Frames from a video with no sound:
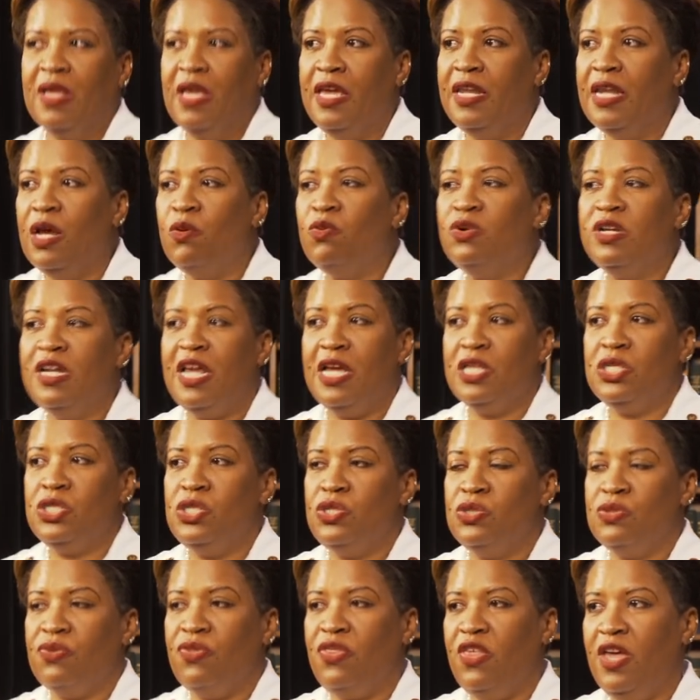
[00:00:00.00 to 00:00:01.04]
And I would like
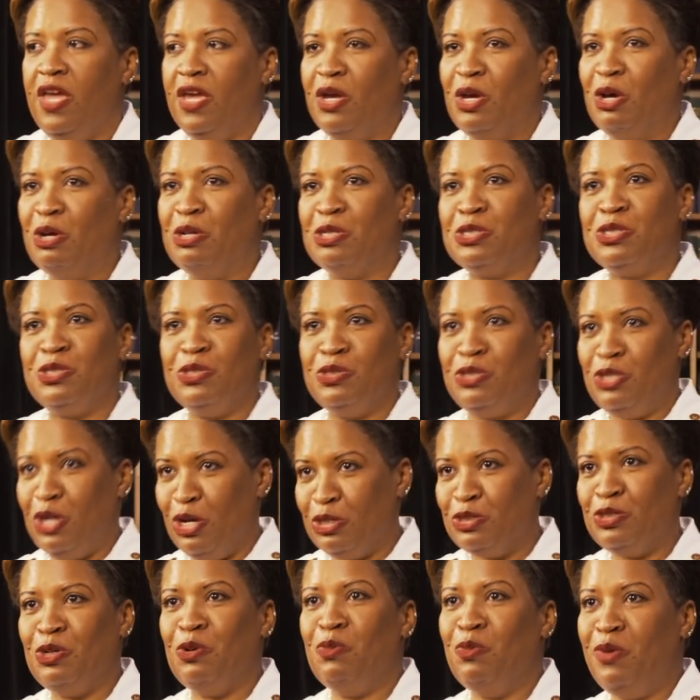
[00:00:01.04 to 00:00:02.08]
to thank also
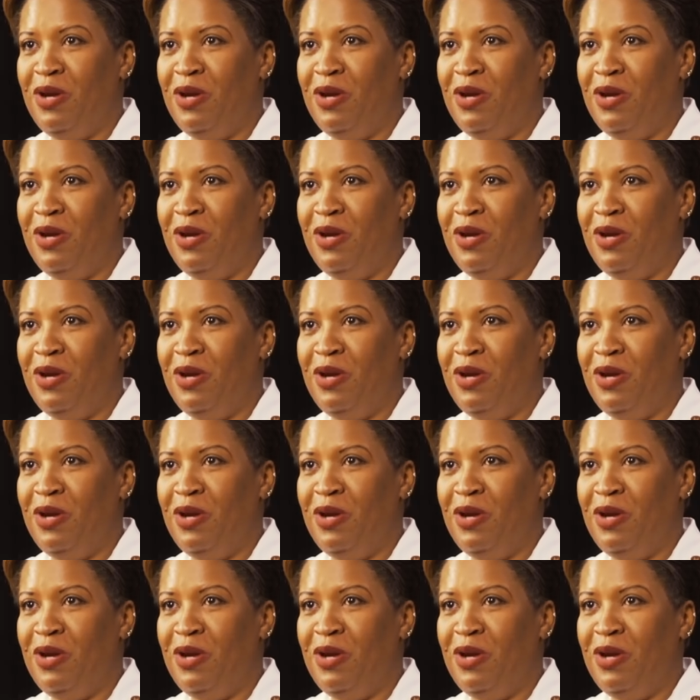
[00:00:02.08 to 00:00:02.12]
Dr.